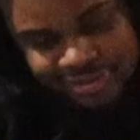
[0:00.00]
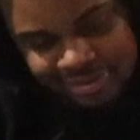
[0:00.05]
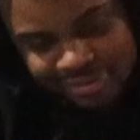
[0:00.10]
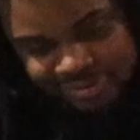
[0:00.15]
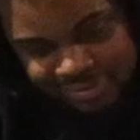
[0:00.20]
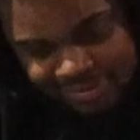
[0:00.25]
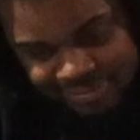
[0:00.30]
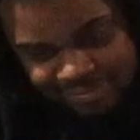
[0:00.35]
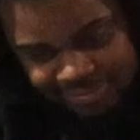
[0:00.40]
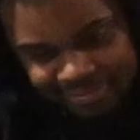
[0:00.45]

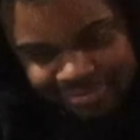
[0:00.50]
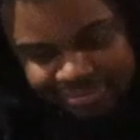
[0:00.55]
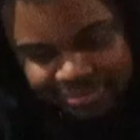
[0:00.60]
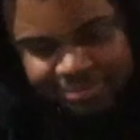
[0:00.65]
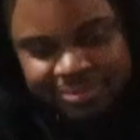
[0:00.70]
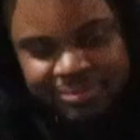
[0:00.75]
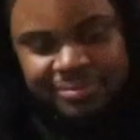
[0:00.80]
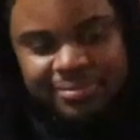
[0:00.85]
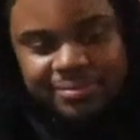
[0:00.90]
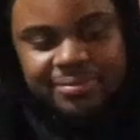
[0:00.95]

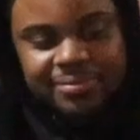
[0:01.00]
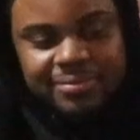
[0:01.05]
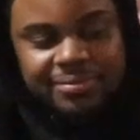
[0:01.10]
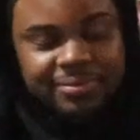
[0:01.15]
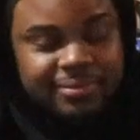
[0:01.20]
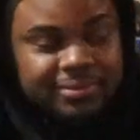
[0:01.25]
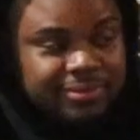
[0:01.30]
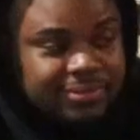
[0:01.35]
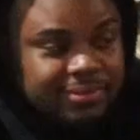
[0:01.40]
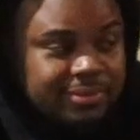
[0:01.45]

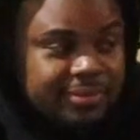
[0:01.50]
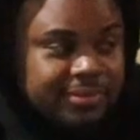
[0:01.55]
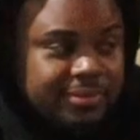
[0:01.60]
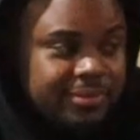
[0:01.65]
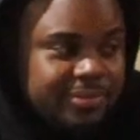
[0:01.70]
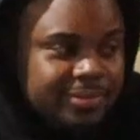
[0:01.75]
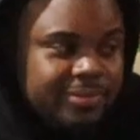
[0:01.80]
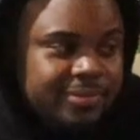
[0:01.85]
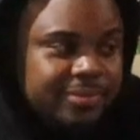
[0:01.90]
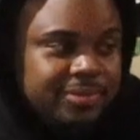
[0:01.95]

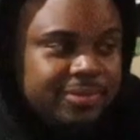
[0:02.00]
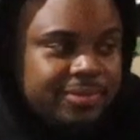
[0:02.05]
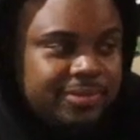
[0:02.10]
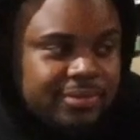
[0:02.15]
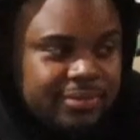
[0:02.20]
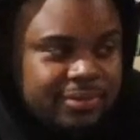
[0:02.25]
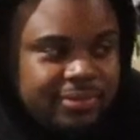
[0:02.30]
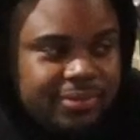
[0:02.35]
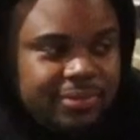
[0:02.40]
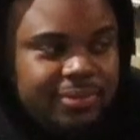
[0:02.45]

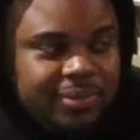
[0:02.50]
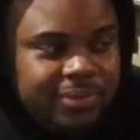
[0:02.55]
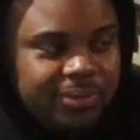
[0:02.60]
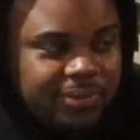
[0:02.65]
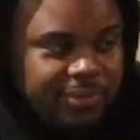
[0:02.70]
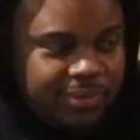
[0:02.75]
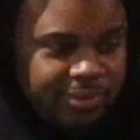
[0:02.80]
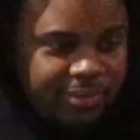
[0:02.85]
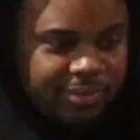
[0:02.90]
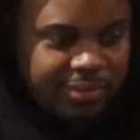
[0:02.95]

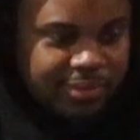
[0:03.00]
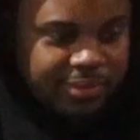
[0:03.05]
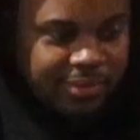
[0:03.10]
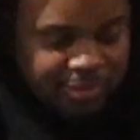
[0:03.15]
(not speaking)